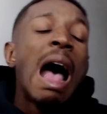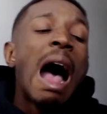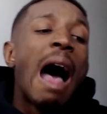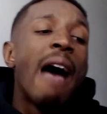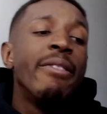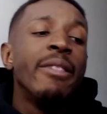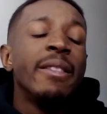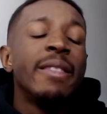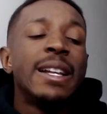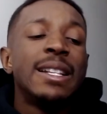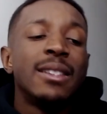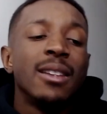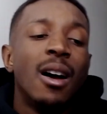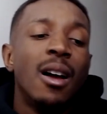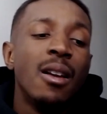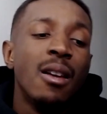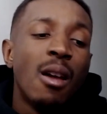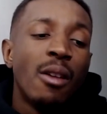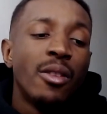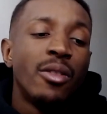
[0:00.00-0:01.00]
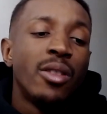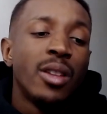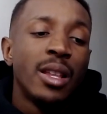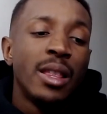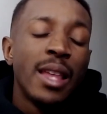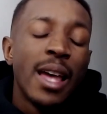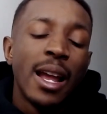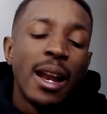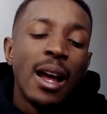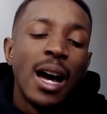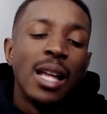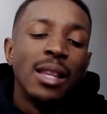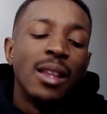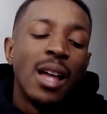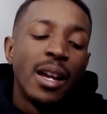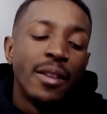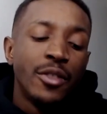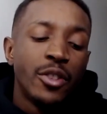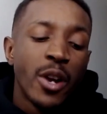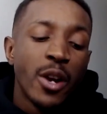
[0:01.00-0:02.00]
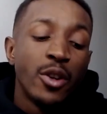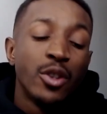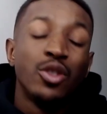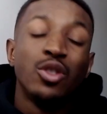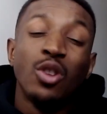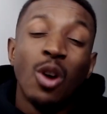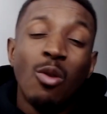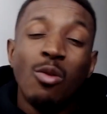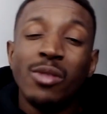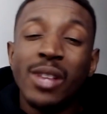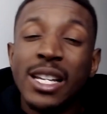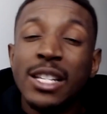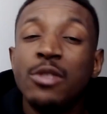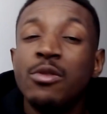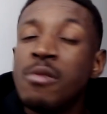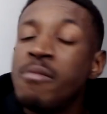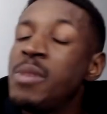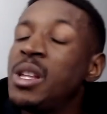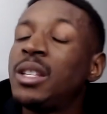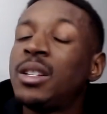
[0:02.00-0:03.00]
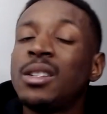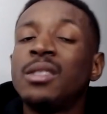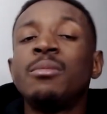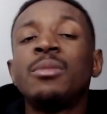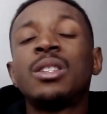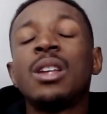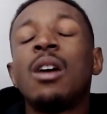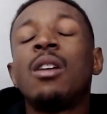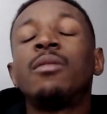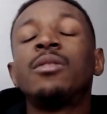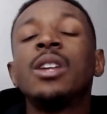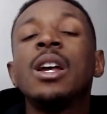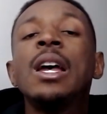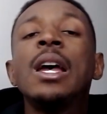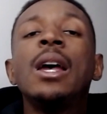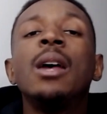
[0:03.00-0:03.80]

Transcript: I think that's another thing that a lot of traders don't like to admit to themselves,